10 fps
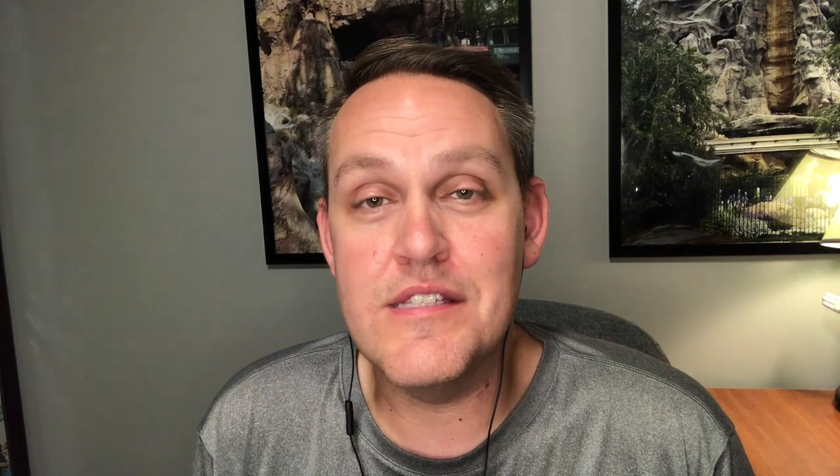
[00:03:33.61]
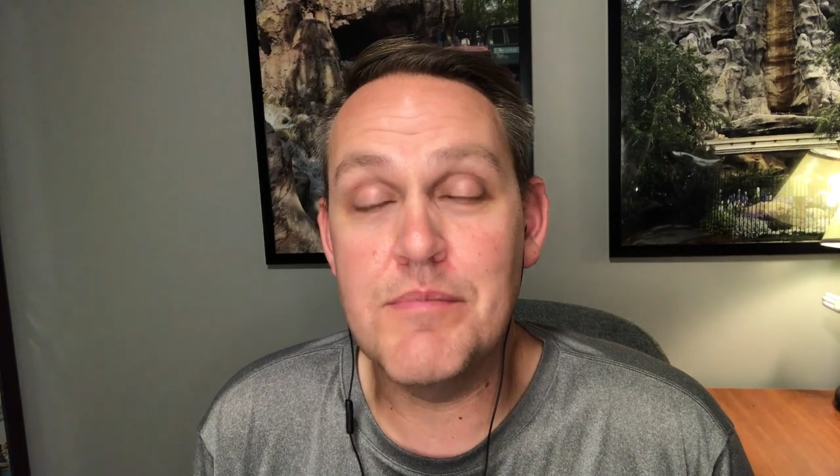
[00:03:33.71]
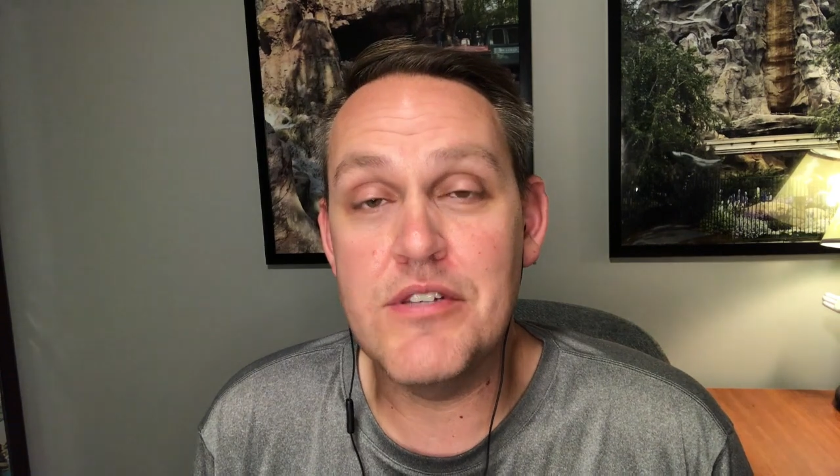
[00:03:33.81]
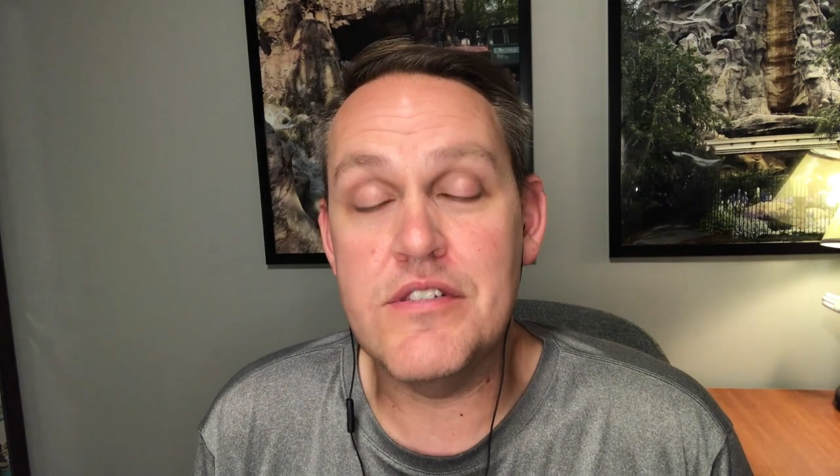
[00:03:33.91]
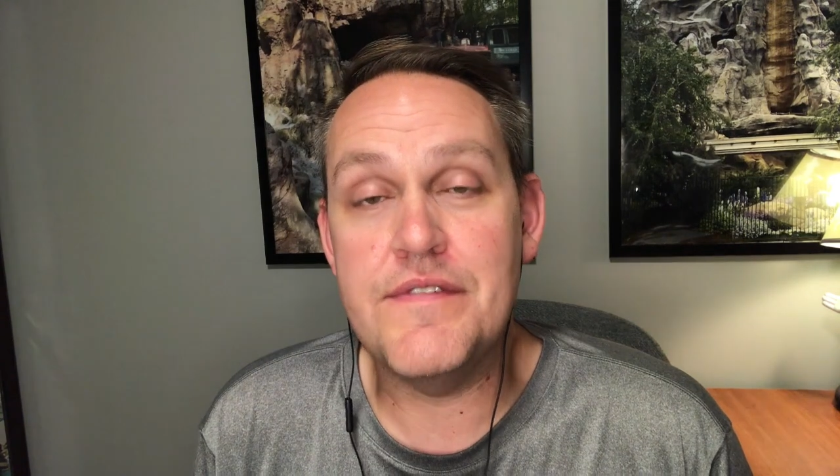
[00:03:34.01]

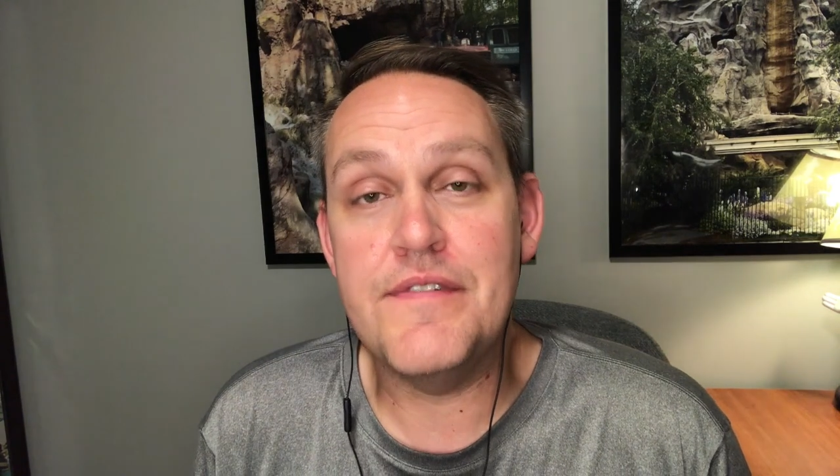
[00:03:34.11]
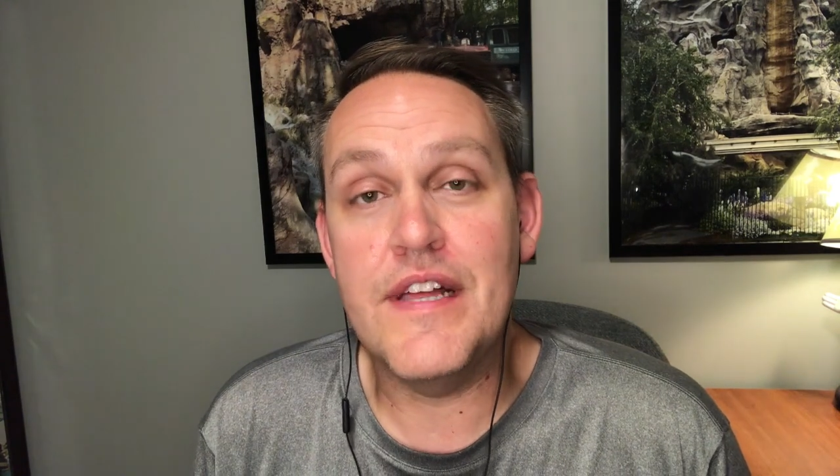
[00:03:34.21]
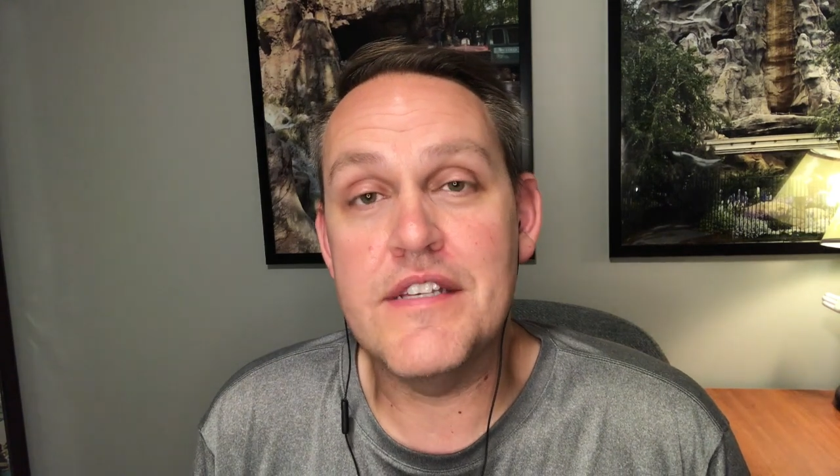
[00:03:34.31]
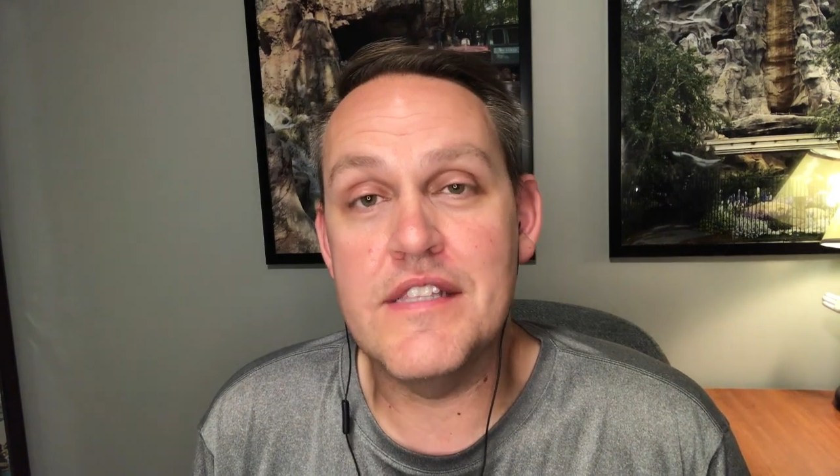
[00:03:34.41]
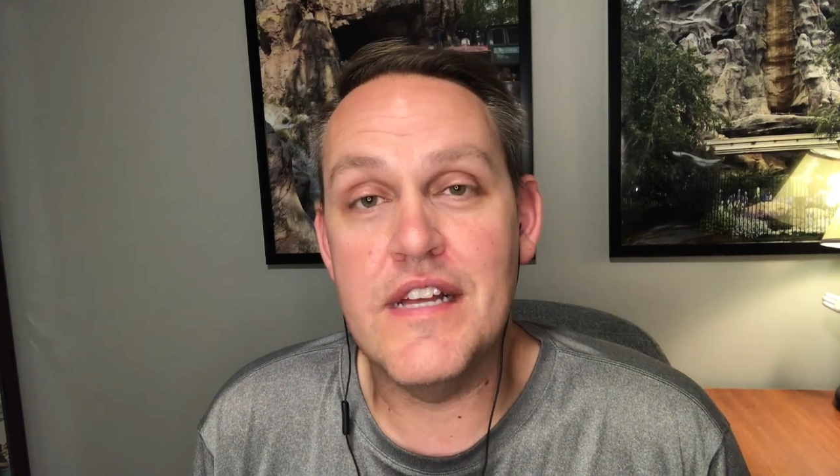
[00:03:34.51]
especially
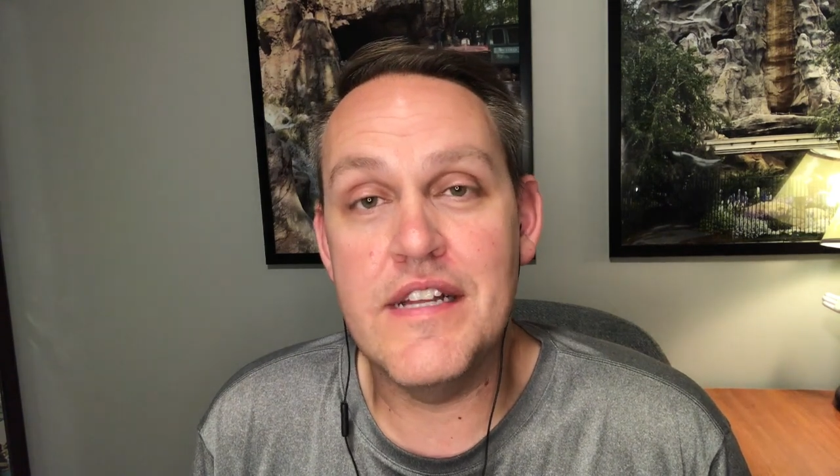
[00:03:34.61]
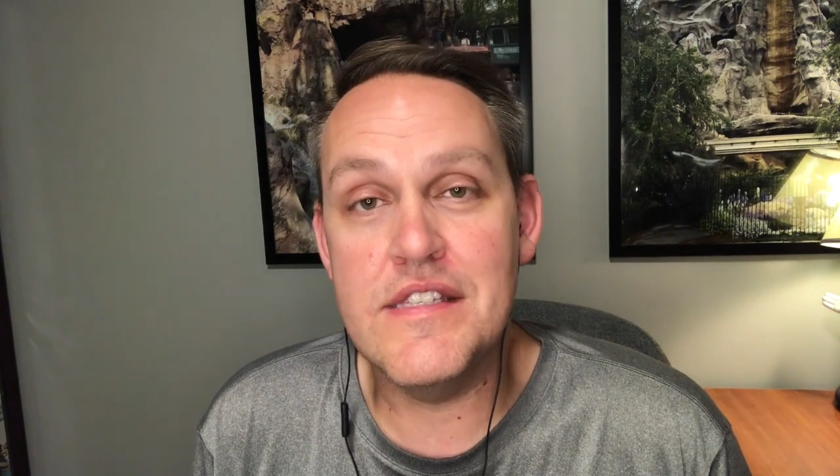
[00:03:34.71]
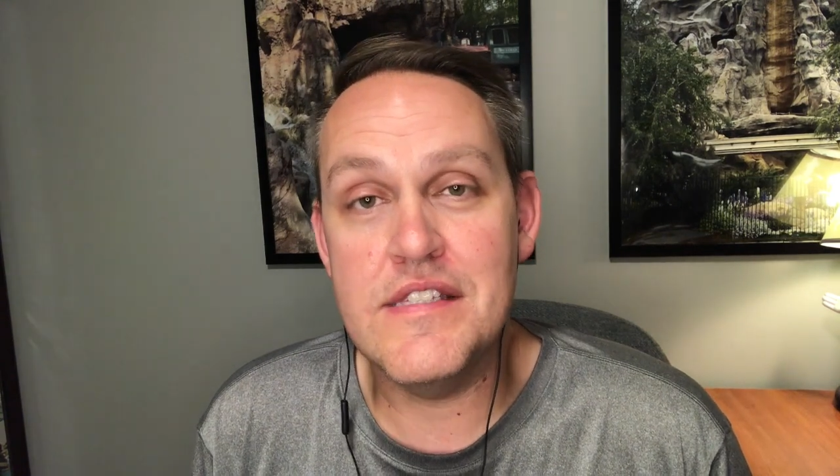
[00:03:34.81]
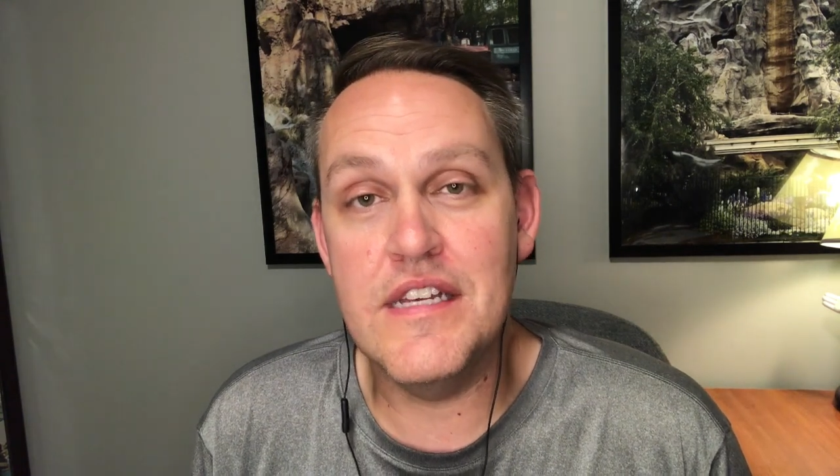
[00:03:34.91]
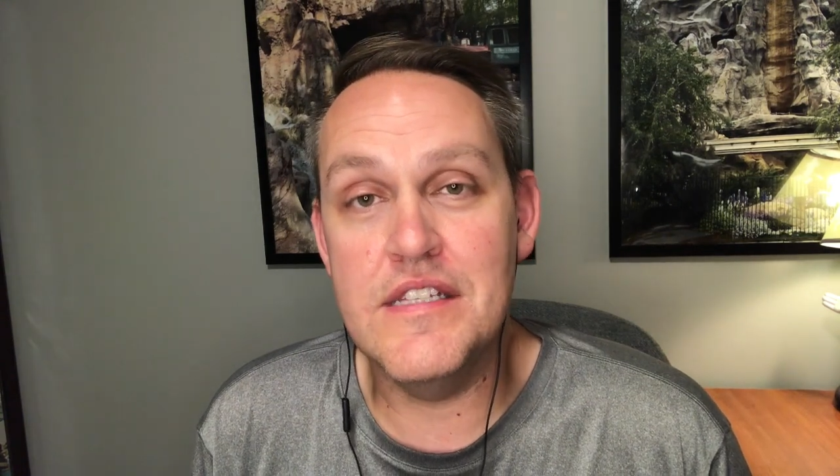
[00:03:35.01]
flex
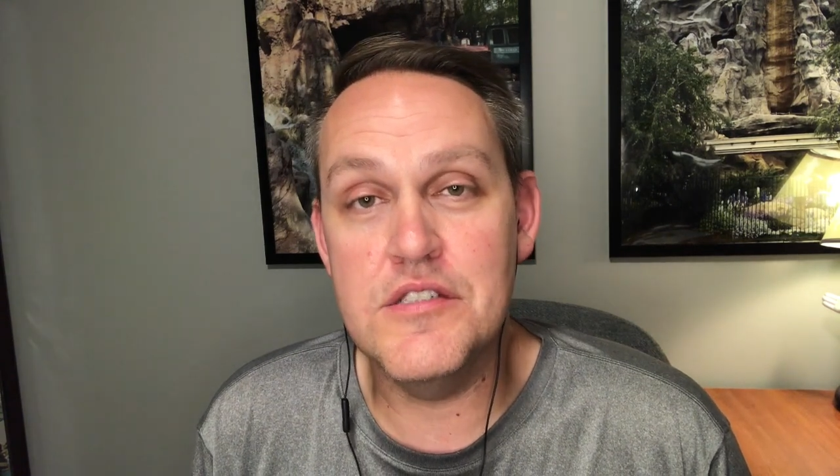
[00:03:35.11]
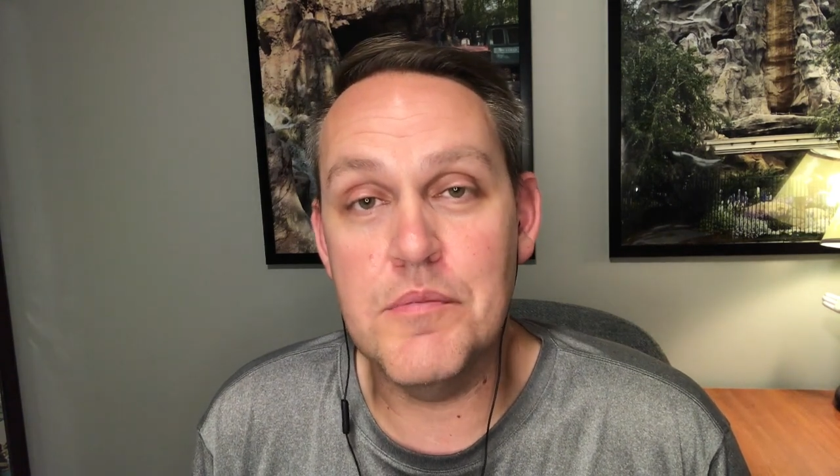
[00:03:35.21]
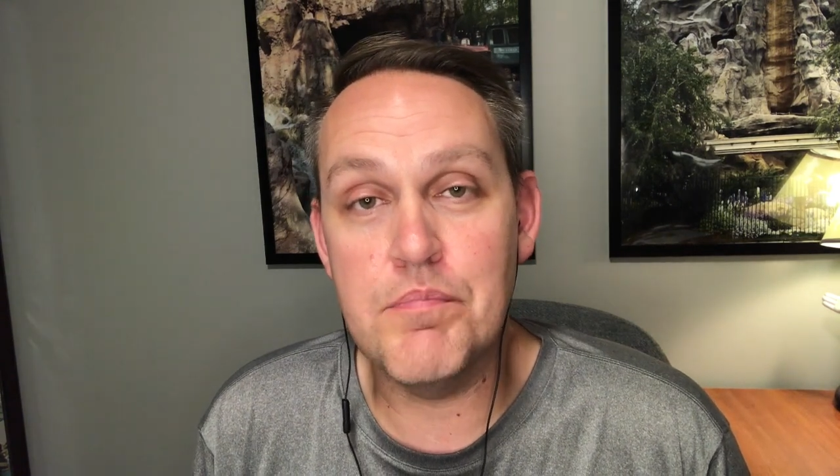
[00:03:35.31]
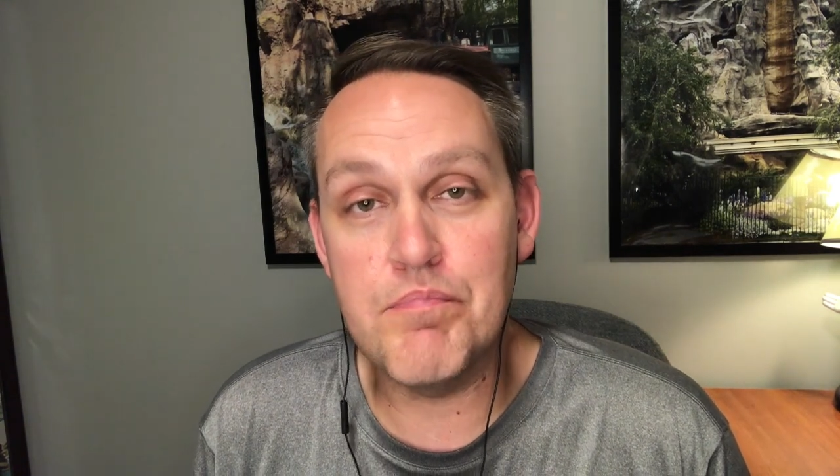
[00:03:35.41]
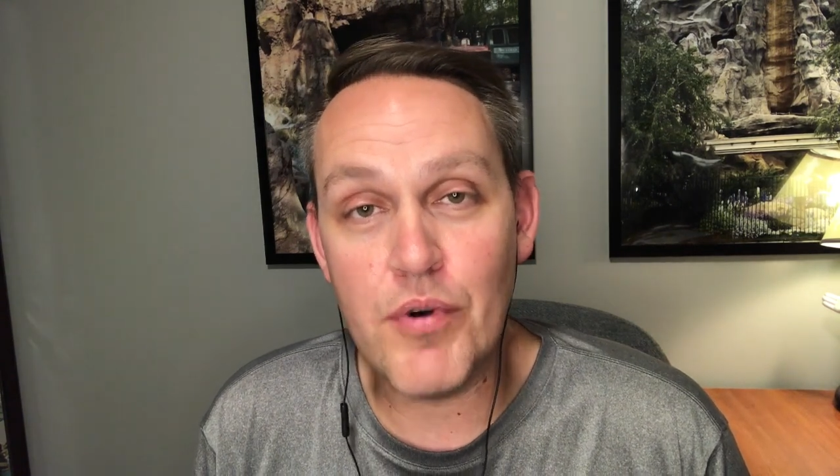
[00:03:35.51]
lines, tend
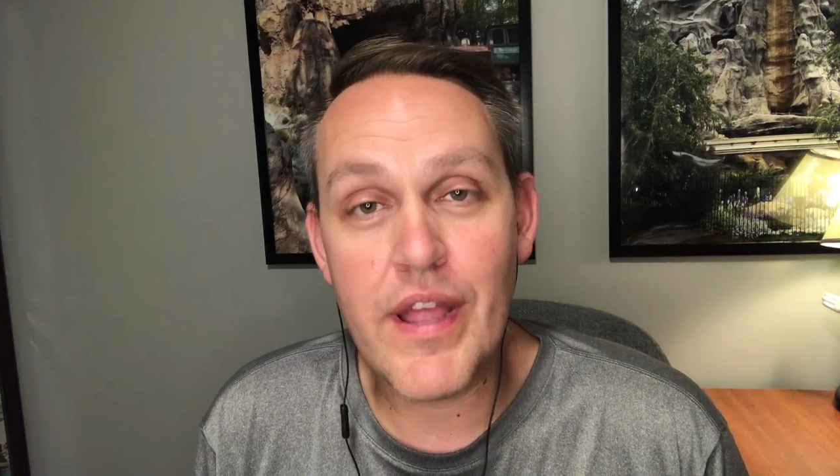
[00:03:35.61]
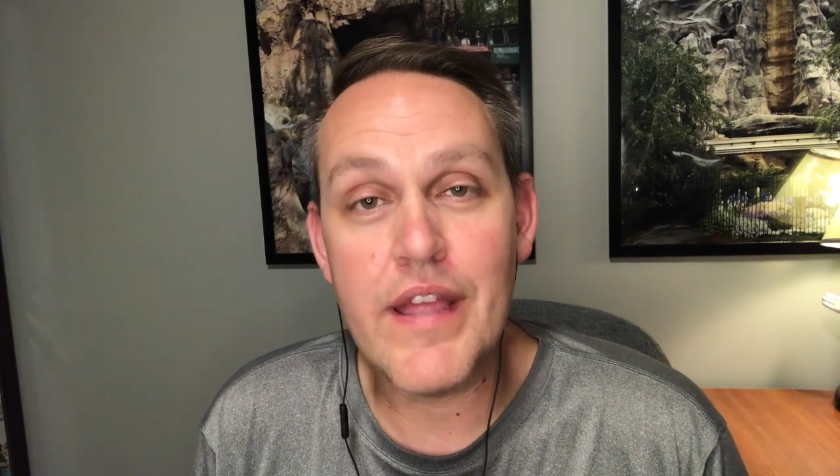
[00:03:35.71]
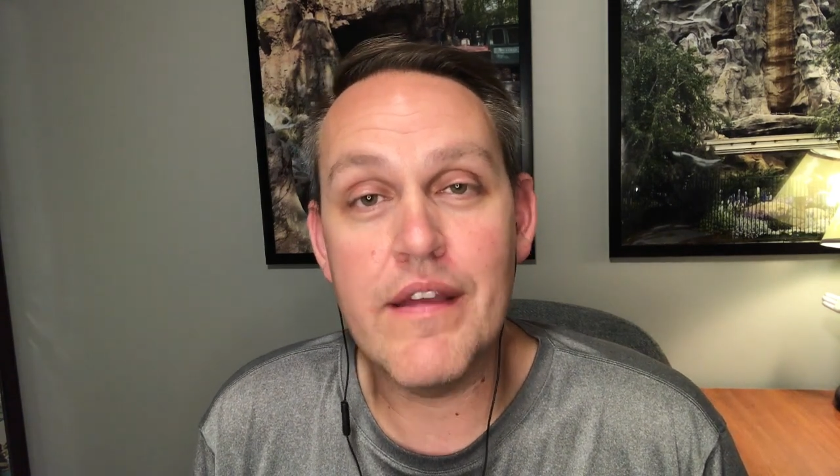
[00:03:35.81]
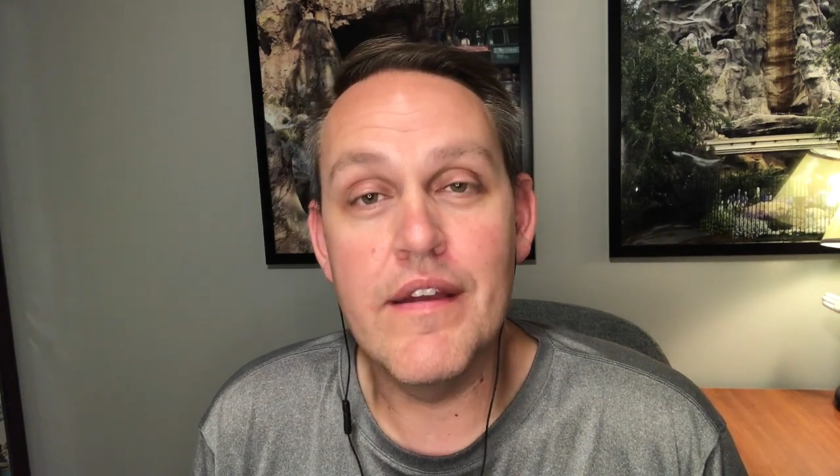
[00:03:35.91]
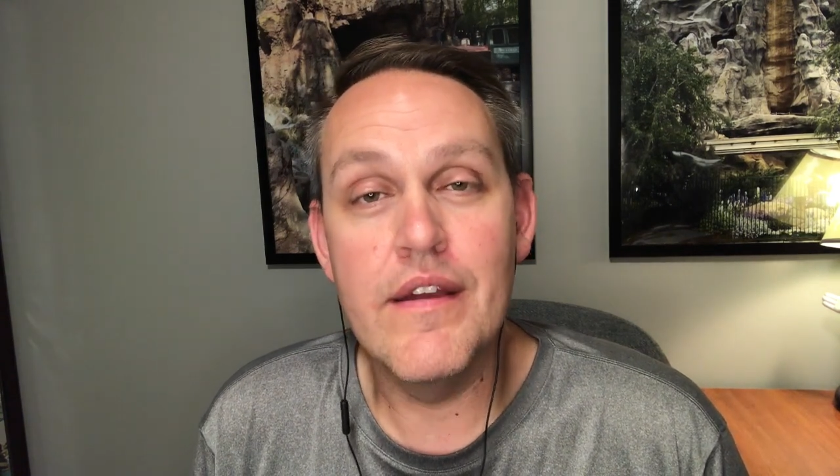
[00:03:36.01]
to
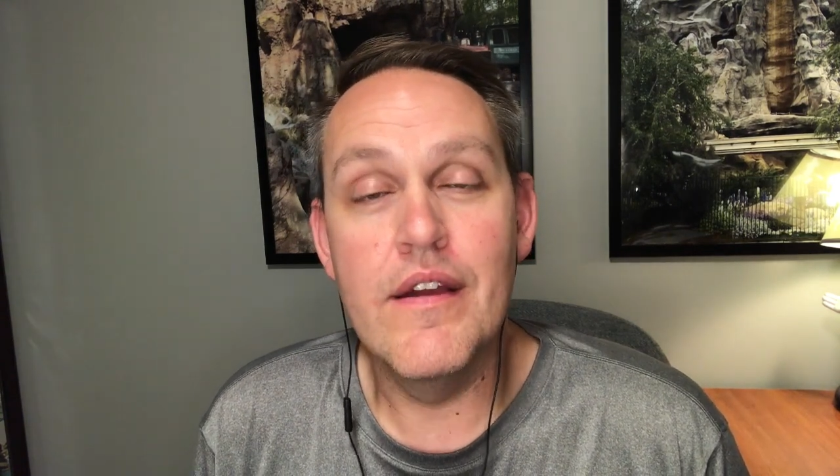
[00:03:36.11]
break